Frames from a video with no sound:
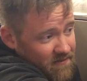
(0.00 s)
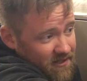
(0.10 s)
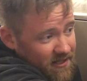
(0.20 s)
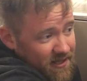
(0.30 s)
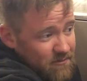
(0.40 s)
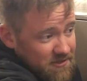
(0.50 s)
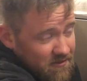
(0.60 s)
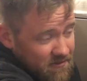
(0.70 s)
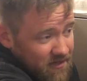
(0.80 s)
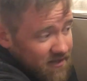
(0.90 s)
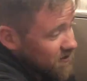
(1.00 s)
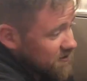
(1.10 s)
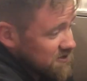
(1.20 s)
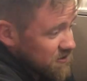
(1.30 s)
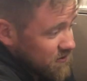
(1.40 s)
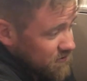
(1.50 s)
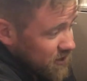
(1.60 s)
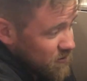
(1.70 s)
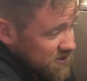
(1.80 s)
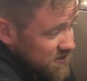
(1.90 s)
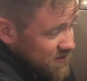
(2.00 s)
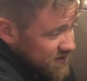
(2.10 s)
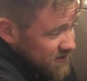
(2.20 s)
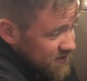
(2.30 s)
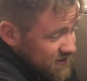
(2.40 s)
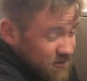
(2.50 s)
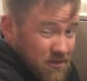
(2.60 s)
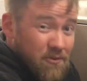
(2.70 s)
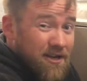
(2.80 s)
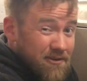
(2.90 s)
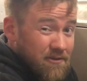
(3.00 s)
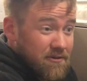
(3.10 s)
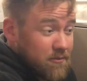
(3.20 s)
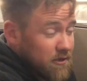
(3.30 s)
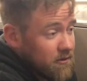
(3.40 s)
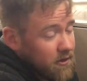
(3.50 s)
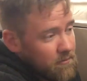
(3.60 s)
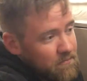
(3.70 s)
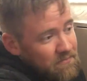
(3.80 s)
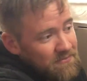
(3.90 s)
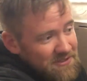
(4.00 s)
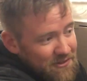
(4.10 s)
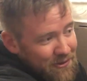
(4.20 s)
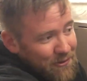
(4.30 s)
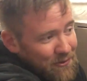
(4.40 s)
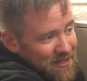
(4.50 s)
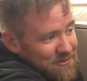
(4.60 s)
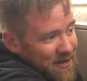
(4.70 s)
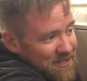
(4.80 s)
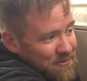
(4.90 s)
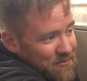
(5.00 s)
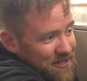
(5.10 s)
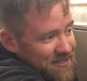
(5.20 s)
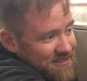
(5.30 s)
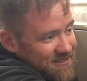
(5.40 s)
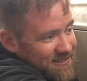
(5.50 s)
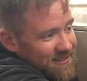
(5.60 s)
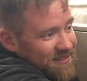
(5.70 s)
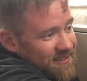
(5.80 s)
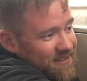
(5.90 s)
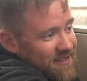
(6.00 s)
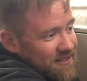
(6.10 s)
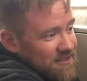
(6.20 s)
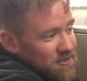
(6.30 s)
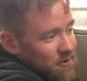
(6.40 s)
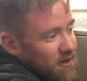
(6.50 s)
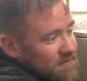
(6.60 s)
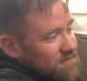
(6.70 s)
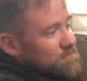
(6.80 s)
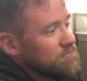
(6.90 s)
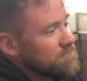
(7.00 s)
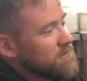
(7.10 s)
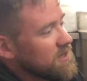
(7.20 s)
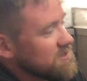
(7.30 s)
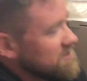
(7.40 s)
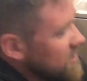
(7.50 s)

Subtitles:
you need it absolutely red hot because you're doing a roast, it'd be quite cool in a motorhome. Turn it all the way to maximum heat and then to off. I'll just